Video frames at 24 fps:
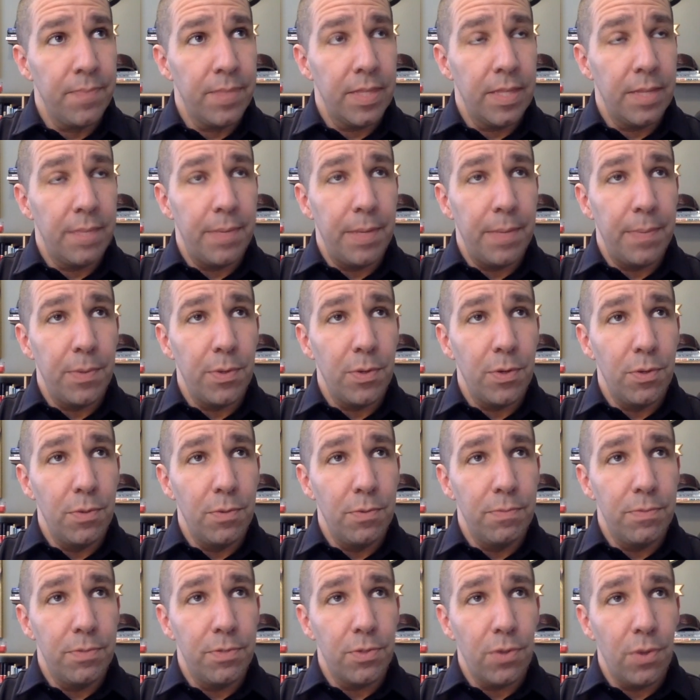the people who
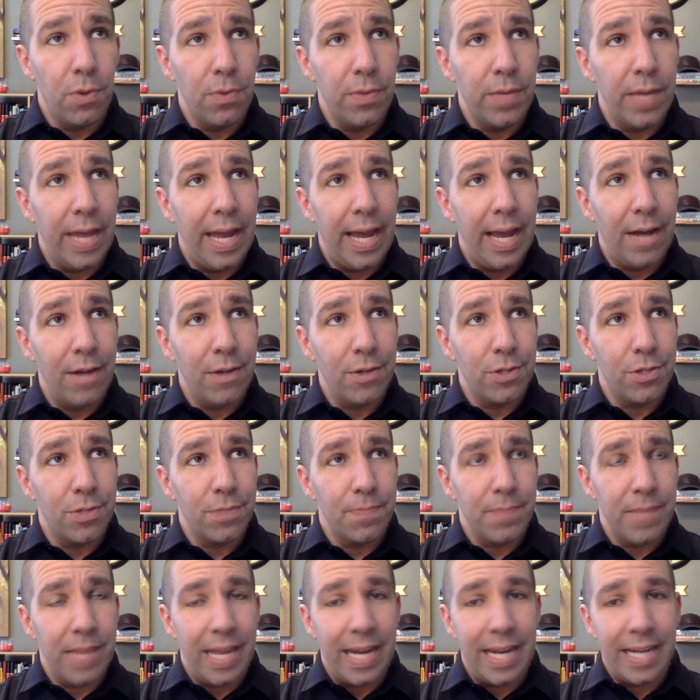sold the house,
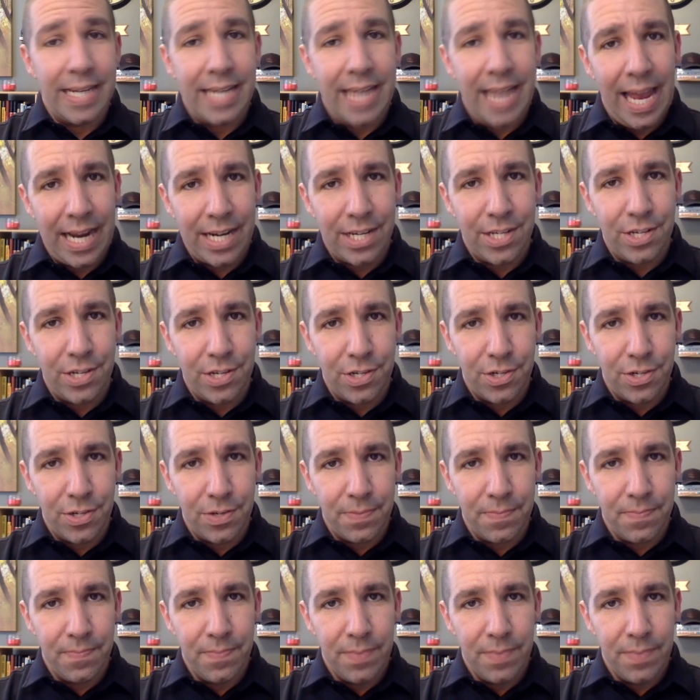they had a tax issue